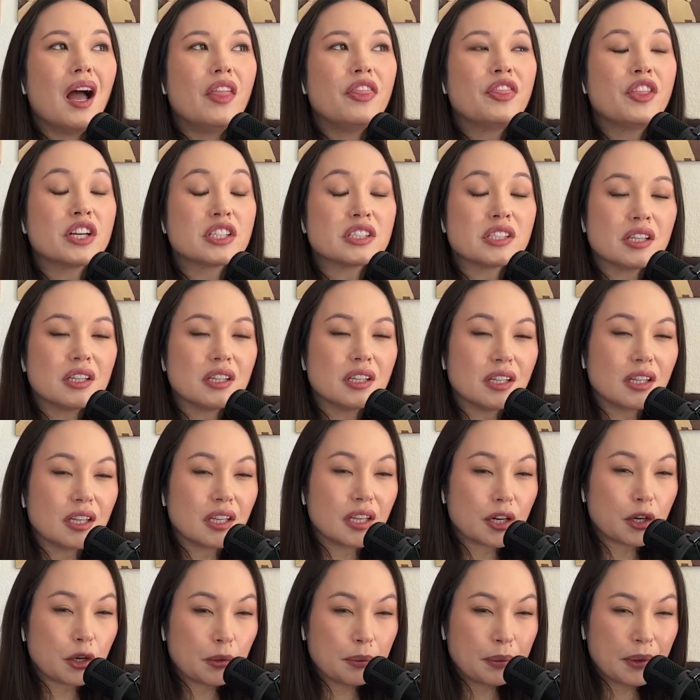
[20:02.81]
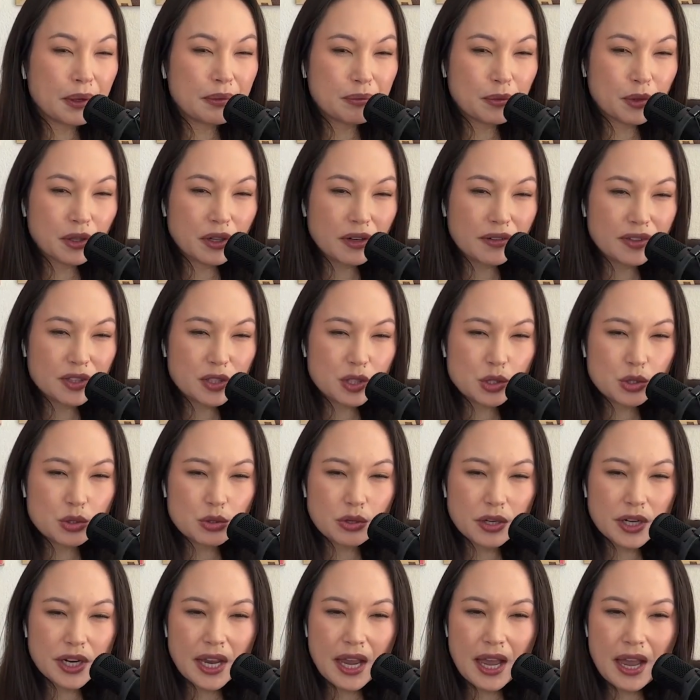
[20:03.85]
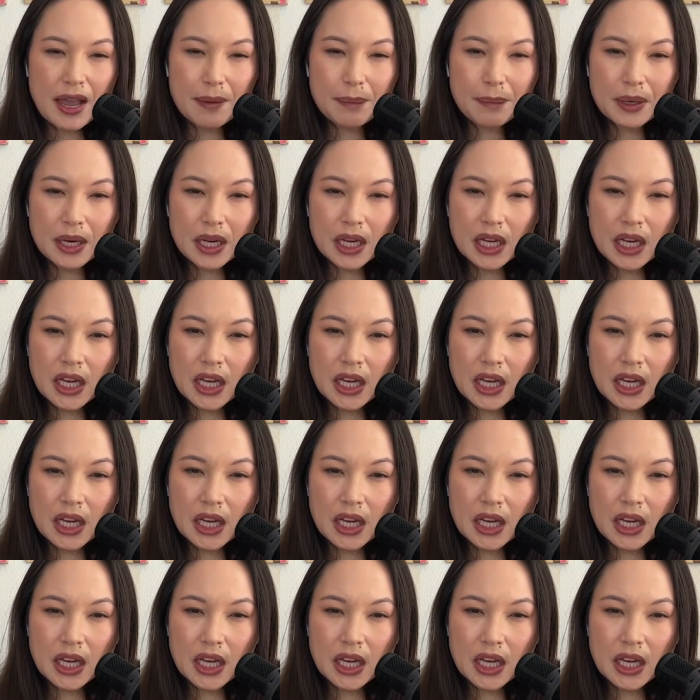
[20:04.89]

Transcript: there's a little bit more of a story happening